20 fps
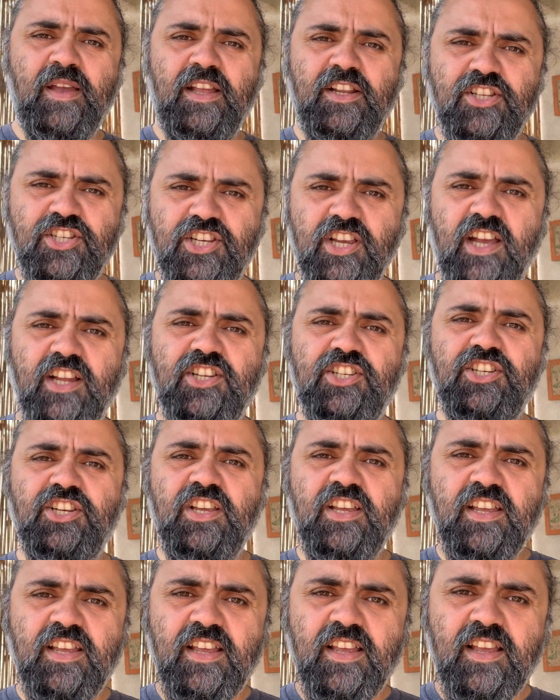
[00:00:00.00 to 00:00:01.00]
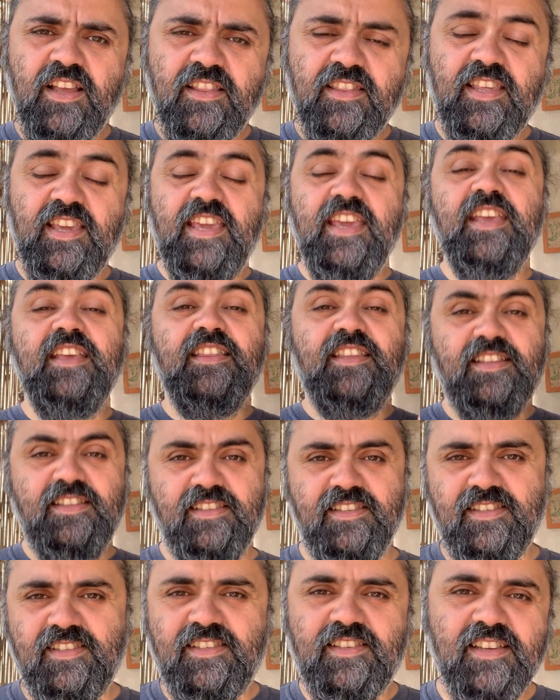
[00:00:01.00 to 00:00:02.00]
and judge the
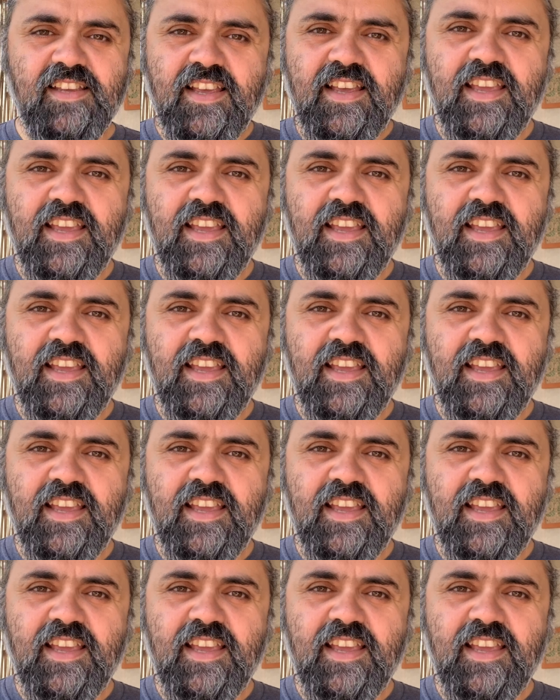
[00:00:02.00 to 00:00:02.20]
heathens.